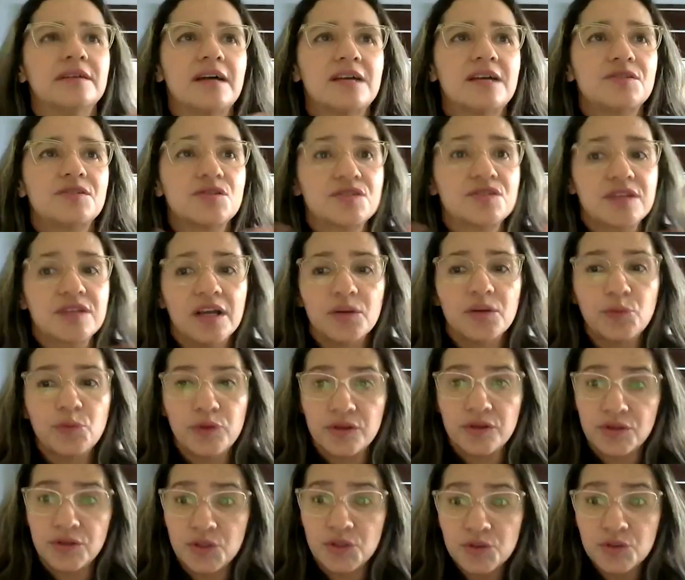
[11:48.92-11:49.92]
associated
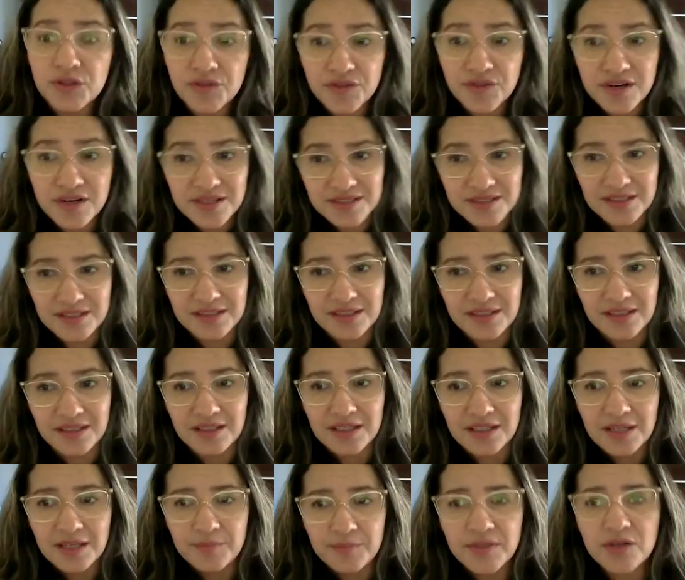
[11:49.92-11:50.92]
with
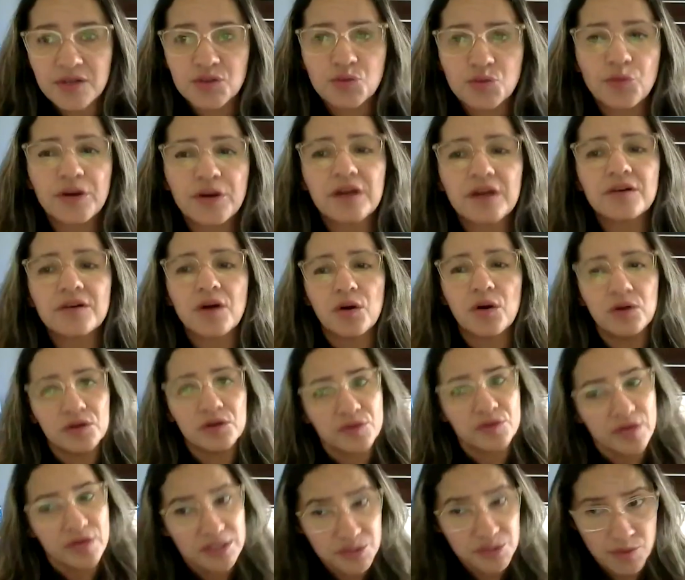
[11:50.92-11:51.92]
university, because we are
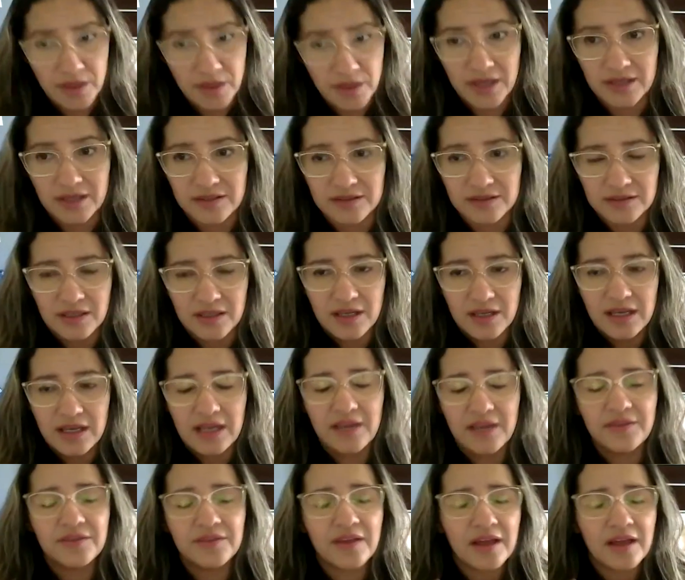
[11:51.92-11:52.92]
all graduated.
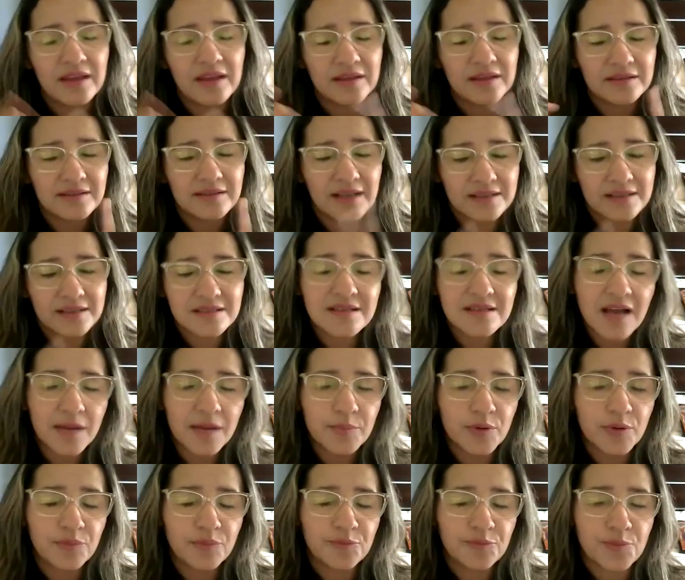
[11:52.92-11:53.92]
And that
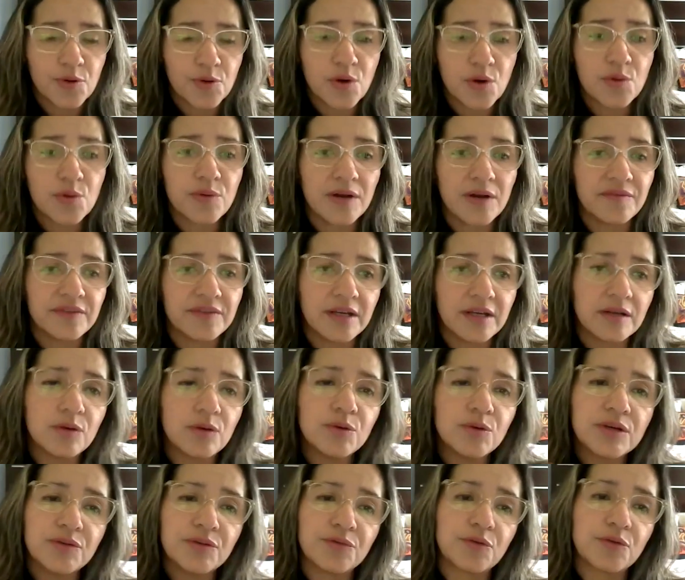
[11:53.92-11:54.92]
type of program, they're
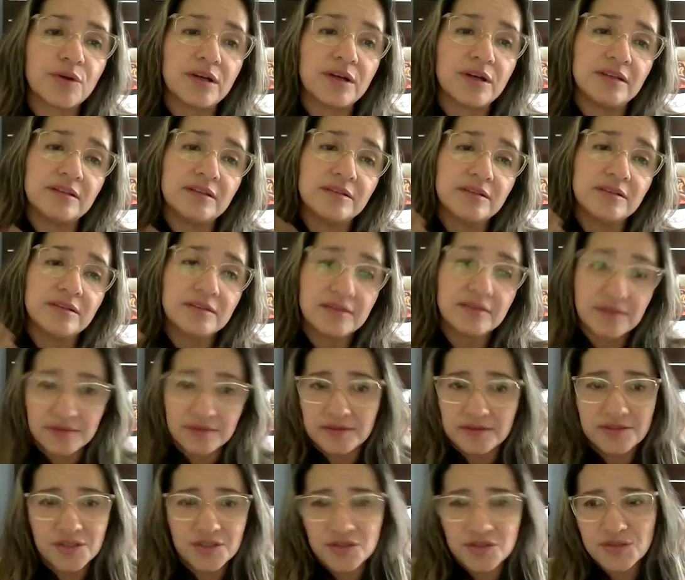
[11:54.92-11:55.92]
looking for
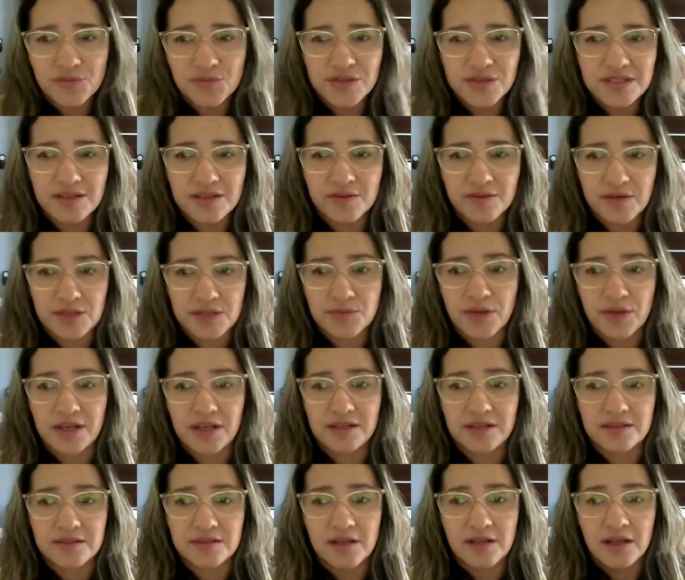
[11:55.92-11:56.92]
just recent
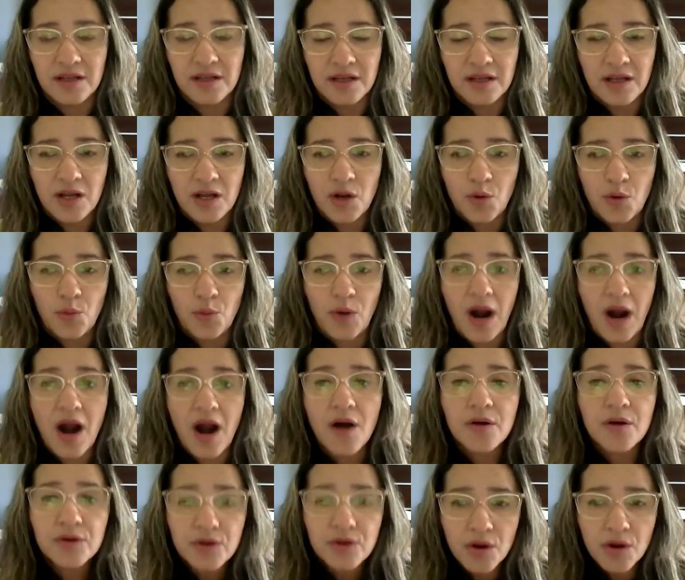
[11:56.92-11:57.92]
graduates.
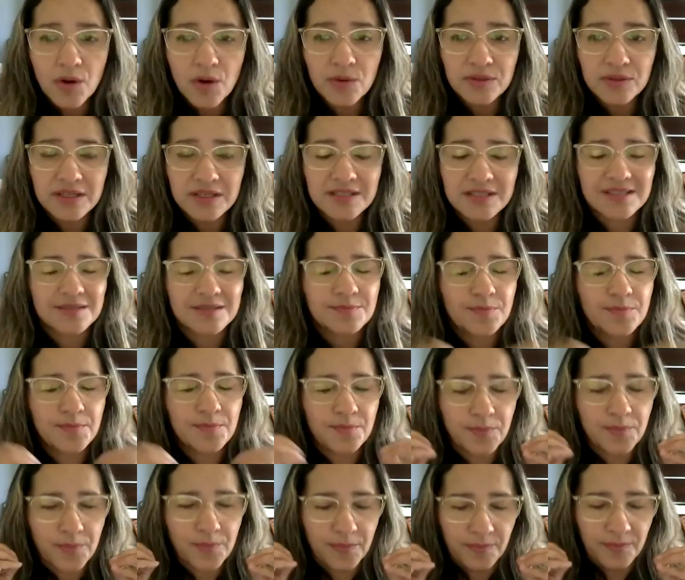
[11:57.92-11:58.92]
Our goal is
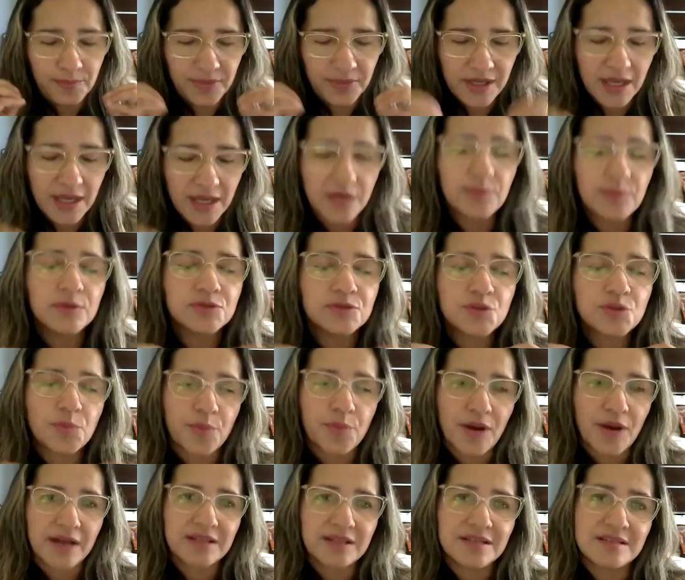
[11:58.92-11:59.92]
be able to
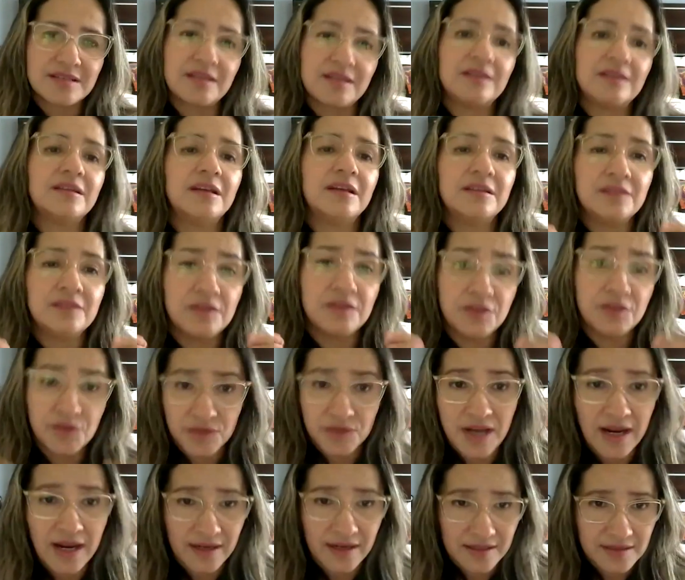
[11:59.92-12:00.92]
practice in the
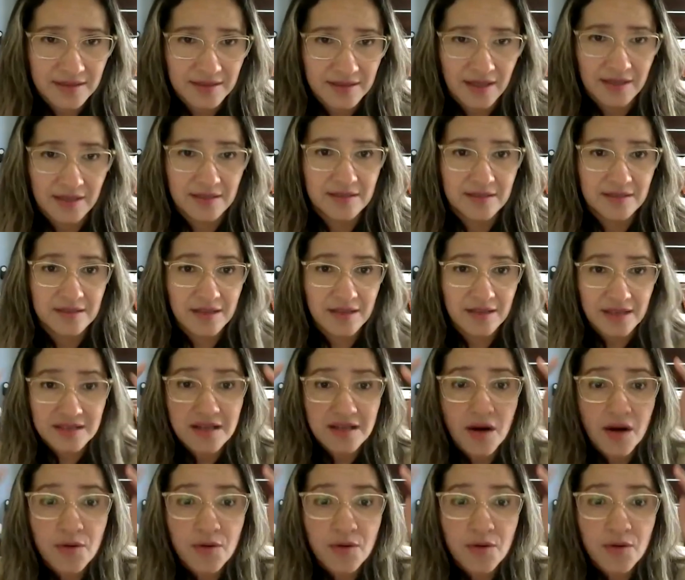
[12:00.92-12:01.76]
United States. That's